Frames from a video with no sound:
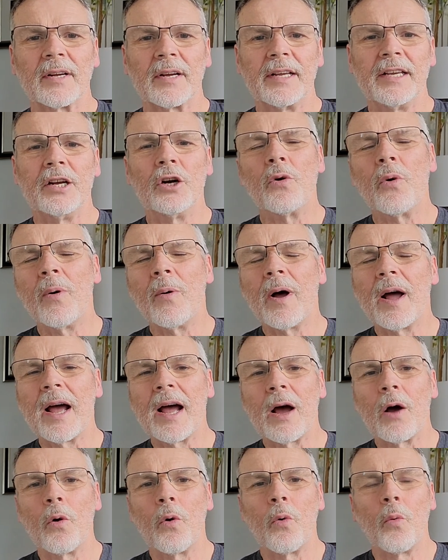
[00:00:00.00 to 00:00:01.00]
You know,
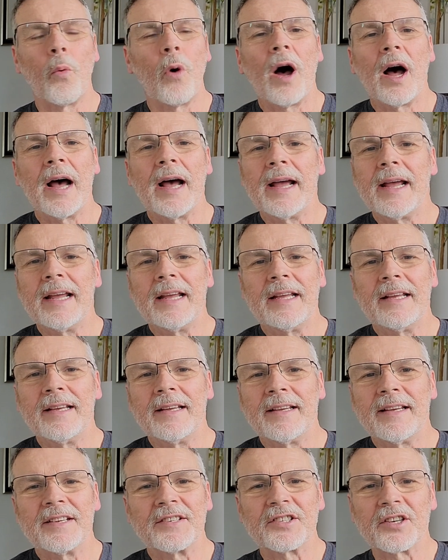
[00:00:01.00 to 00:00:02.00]
why
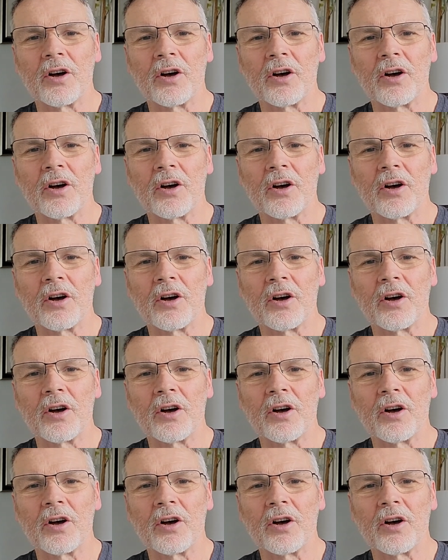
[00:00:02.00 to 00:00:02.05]
is